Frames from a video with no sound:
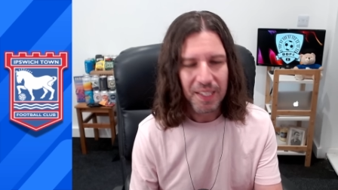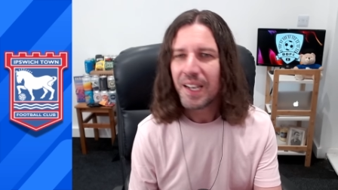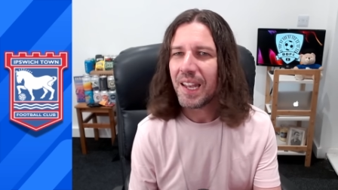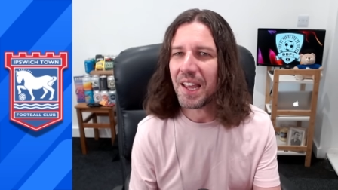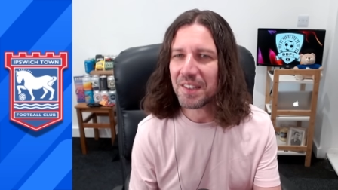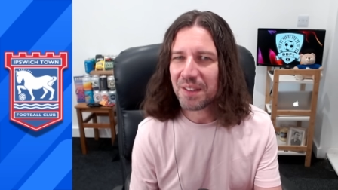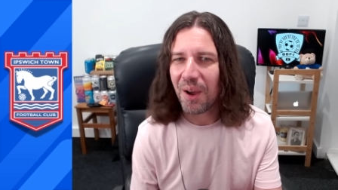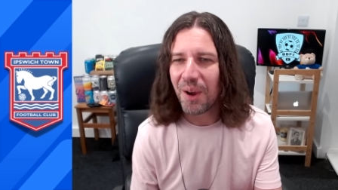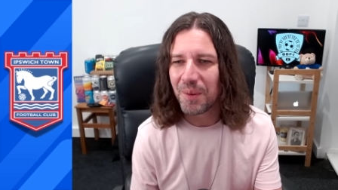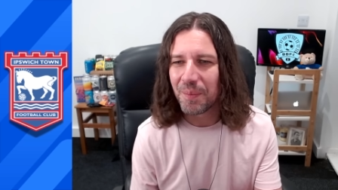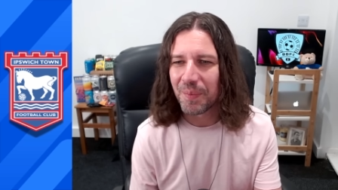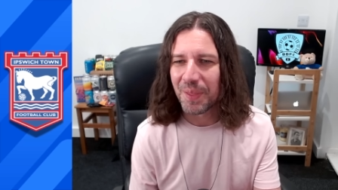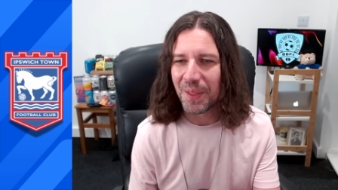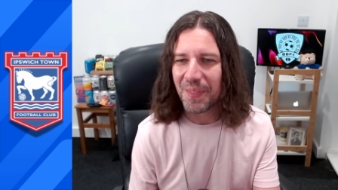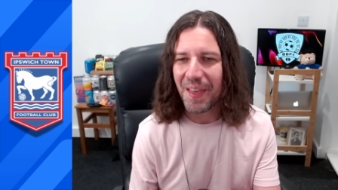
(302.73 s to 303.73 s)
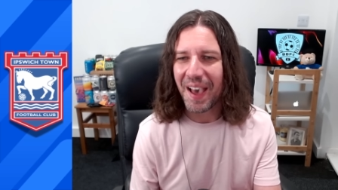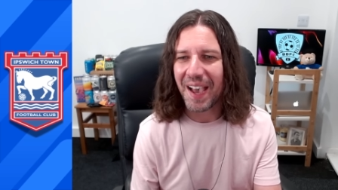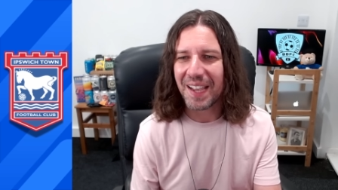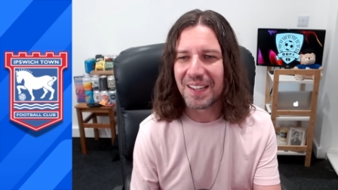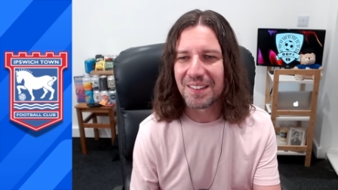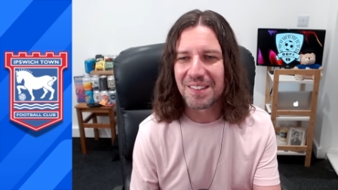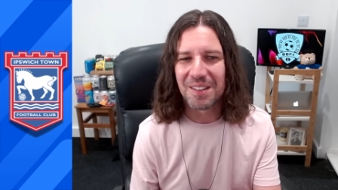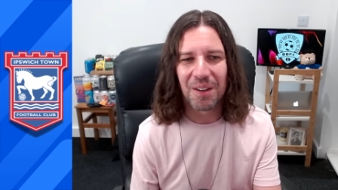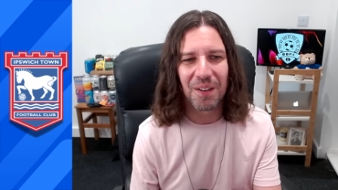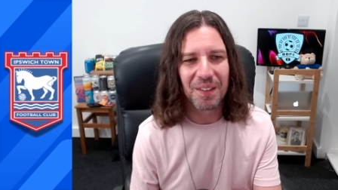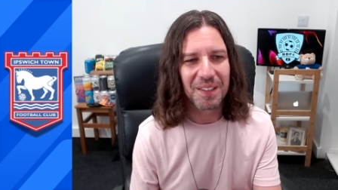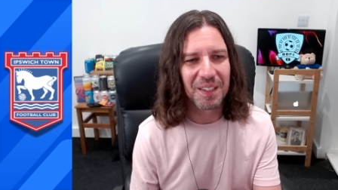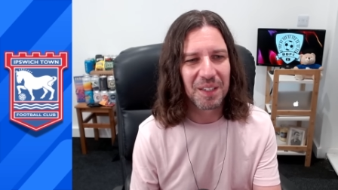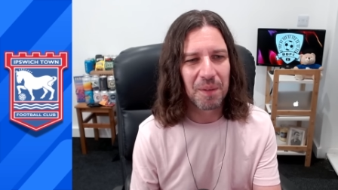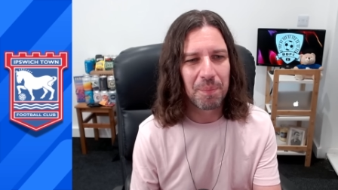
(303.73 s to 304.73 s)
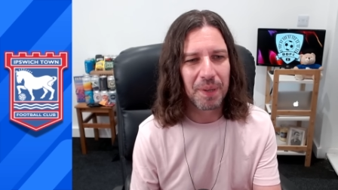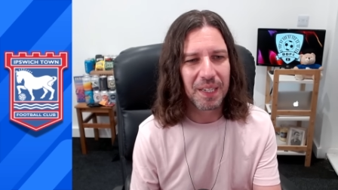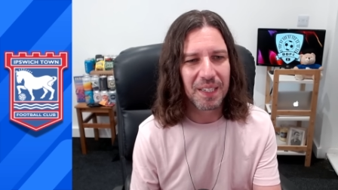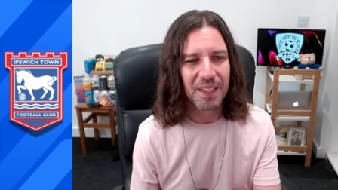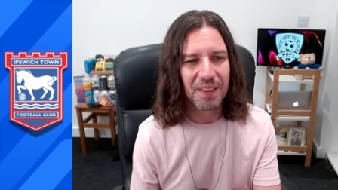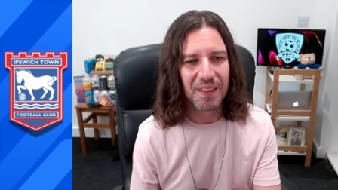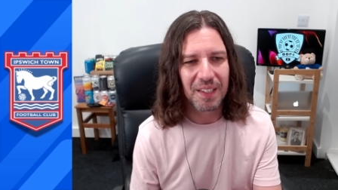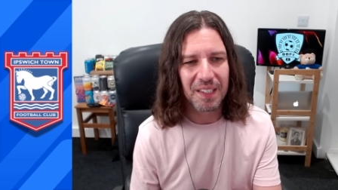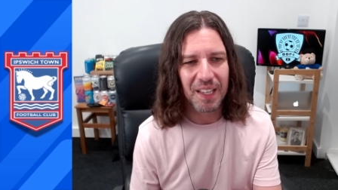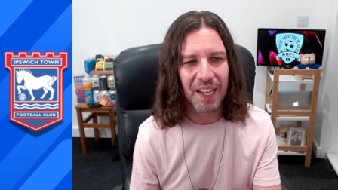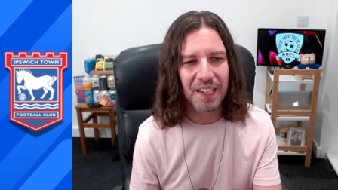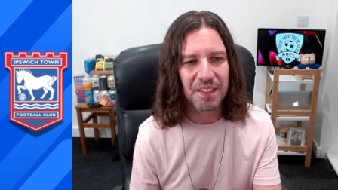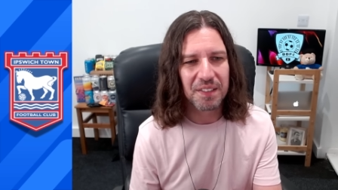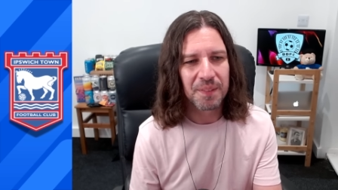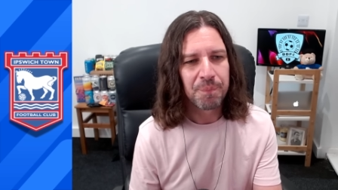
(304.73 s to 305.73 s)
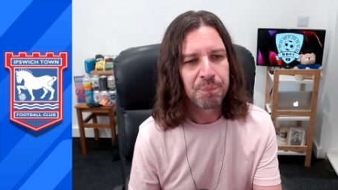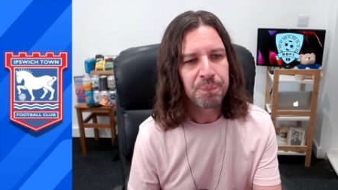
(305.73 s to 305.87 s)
let's hope that that is not going to be the case.